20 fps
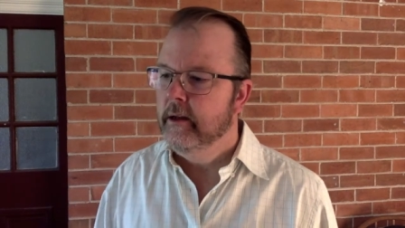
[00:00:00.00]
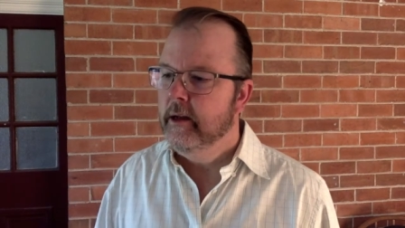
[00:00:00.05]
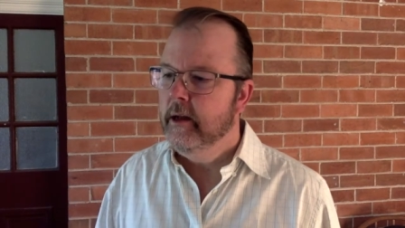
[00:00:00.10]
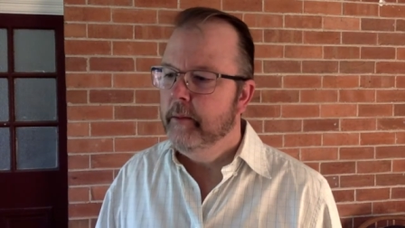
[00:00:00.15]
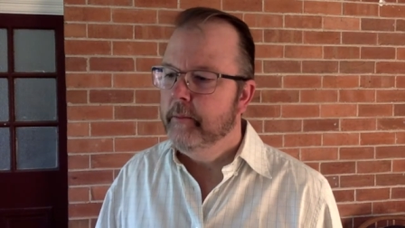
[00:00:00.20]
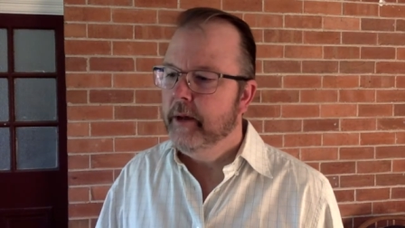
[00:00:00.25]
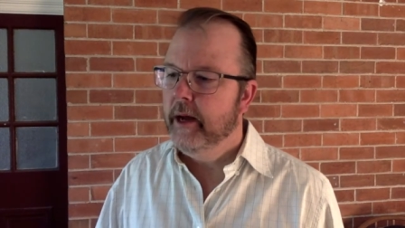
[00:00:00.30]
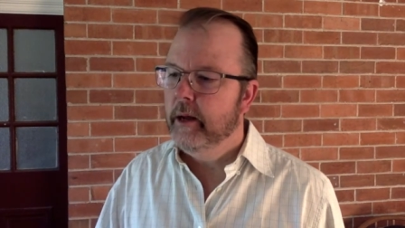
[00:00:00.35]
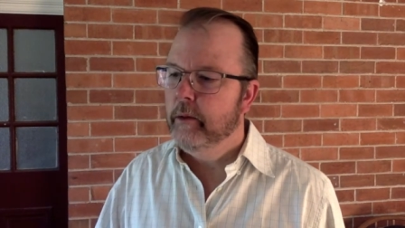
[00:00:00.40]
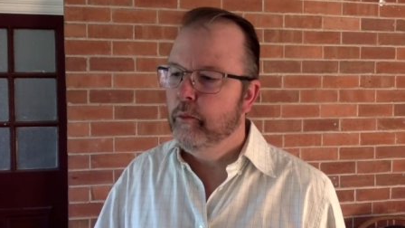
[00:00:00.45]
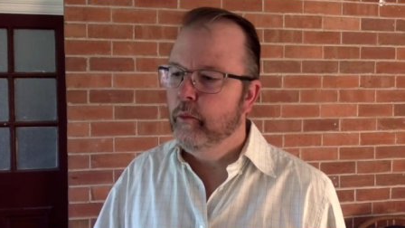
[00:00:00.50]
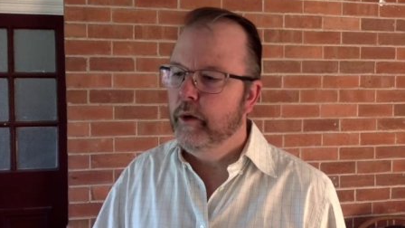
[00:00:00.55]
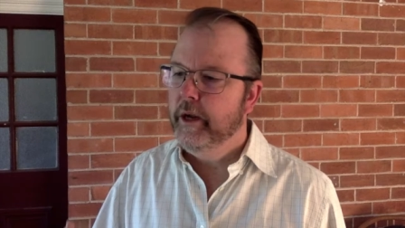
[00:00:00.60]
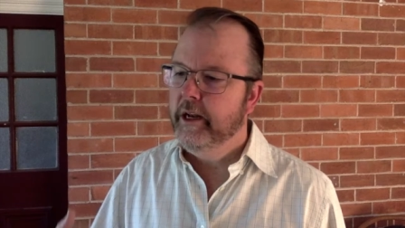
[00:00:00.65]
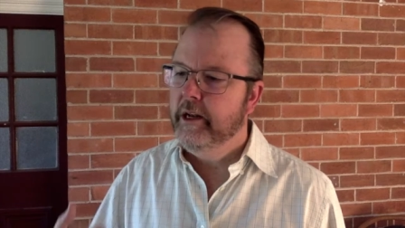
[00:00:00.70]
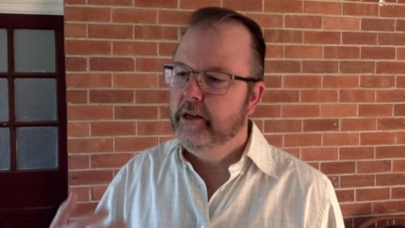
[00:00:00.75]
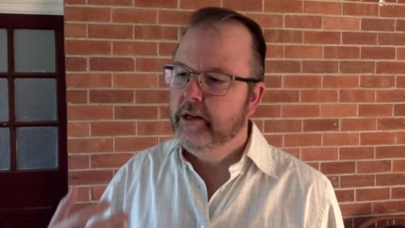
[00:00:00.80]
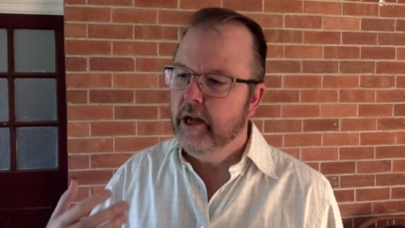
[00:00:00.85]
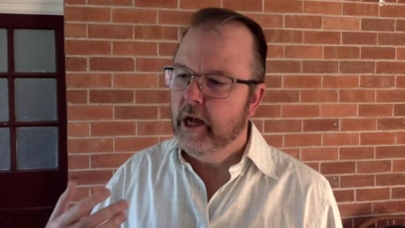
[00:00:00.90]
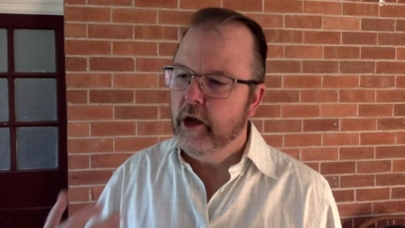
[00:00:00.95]
But we
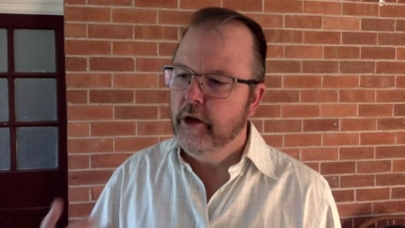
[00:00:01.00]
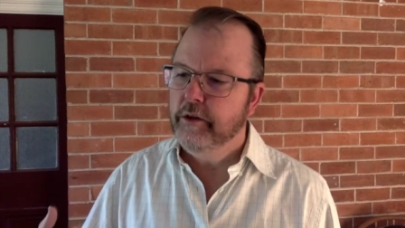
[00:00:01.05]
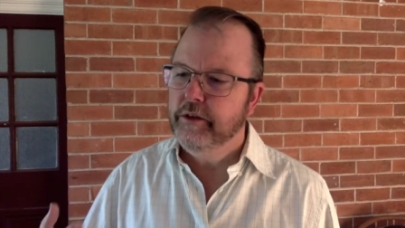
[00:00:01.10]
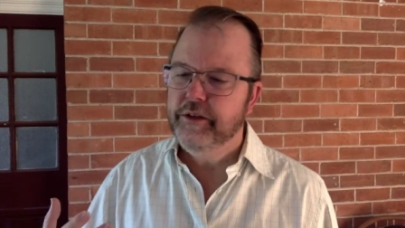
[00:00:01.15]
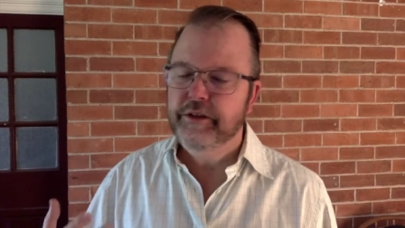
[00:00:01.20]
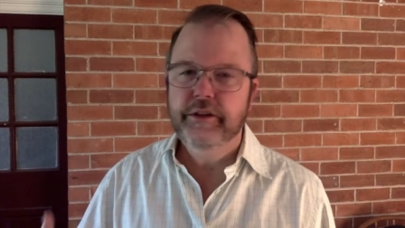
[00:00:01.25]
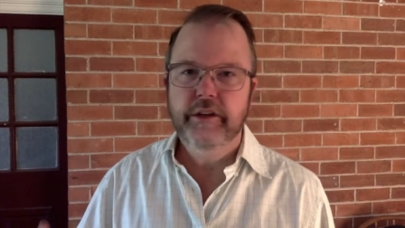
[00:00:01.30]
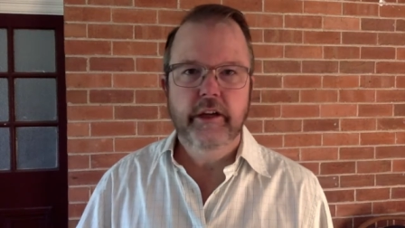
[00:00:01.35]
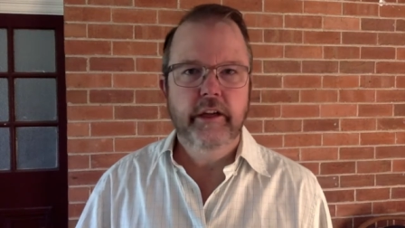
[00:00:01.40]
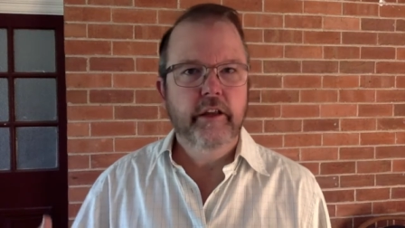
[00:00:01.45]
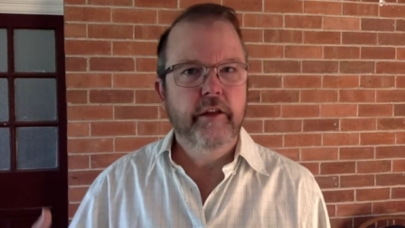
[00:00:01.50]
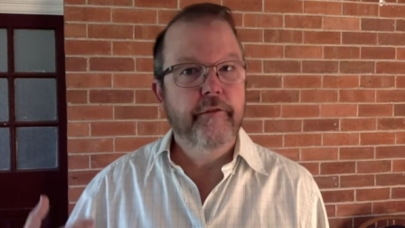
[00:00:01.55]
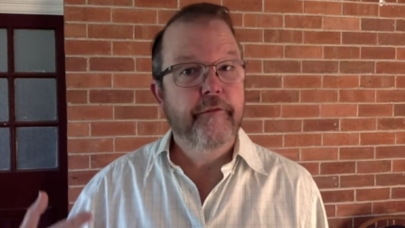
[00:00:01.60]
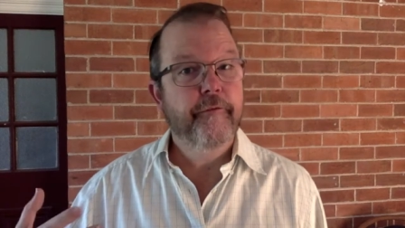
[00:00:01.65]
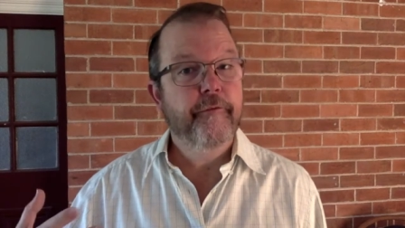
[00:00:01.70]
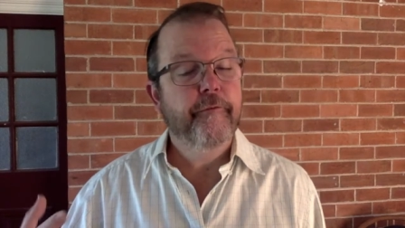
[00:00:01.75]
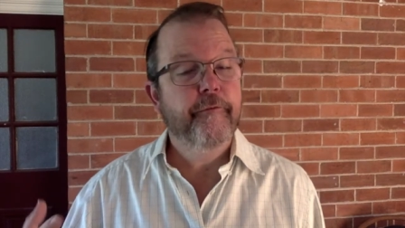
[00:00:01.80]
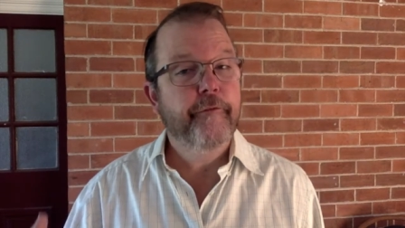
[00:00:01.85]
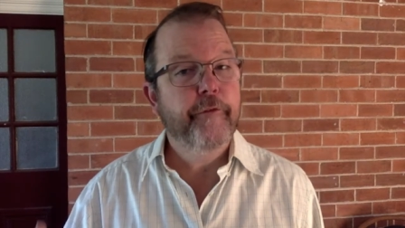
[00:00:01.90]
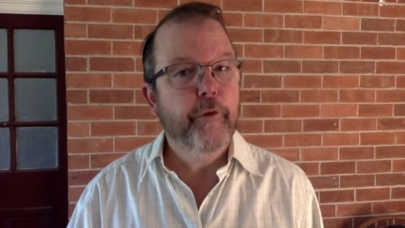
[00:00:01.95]
don't see the
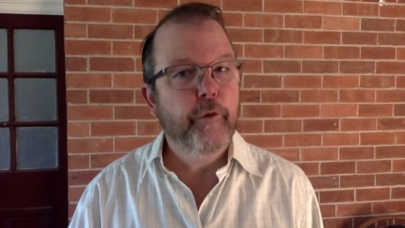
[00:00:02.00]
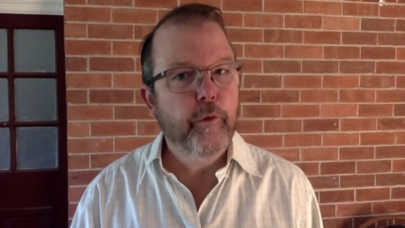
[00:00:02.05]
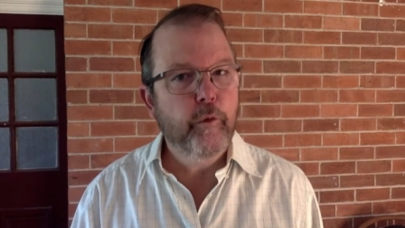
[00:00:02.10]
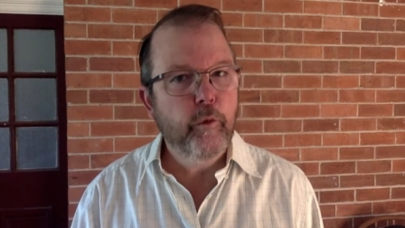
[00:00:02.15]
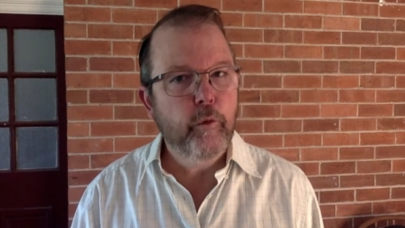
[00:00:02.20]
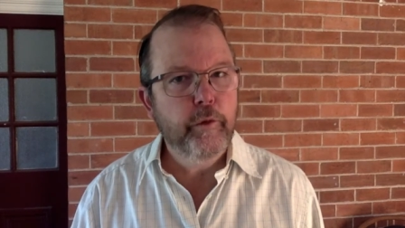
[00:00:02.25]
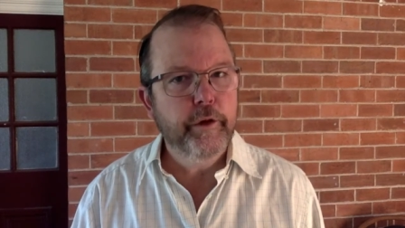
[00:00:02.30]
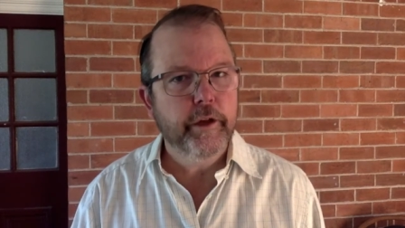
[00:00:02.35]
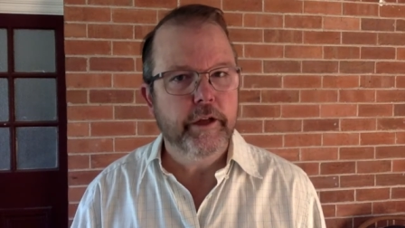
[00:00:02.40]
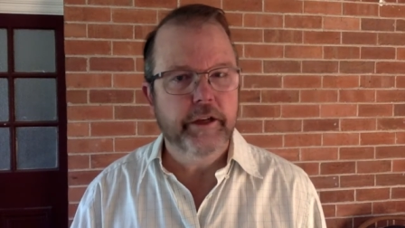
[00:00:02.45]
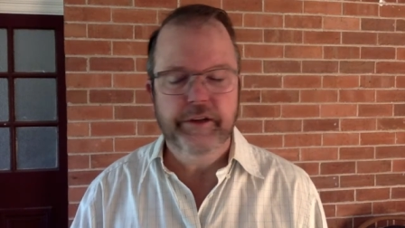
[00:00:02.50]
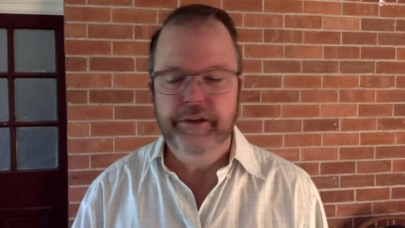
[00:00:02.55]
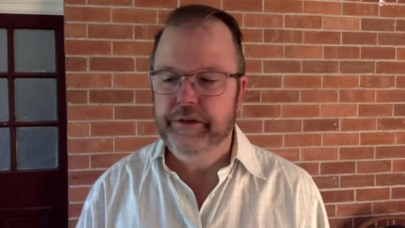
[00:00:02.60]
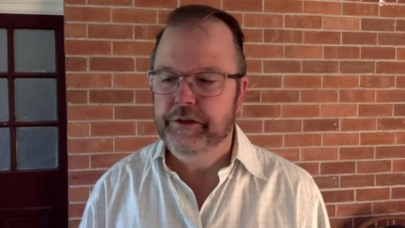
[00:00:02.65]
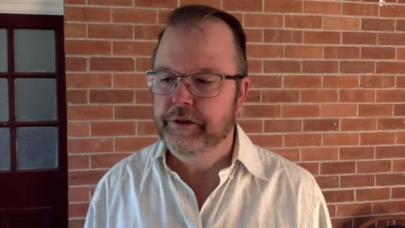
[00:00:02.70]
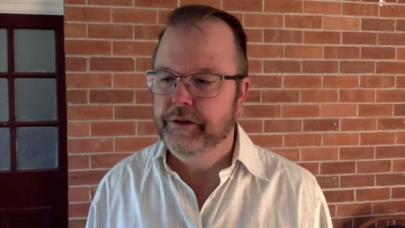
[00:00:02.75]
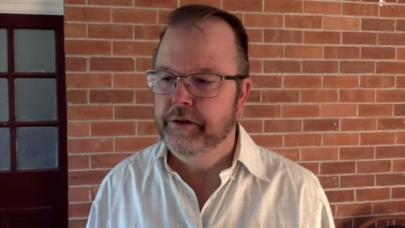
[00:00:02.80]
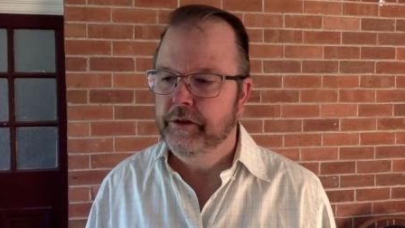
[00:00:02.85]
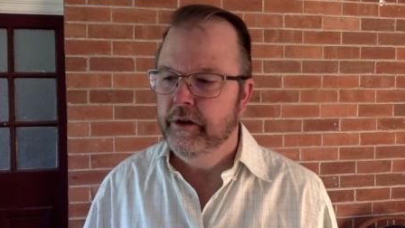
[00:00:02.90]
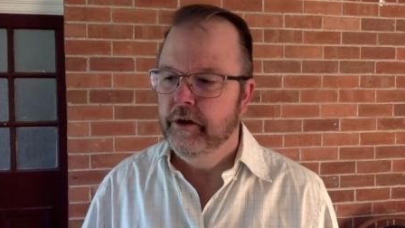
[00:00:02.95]
fullness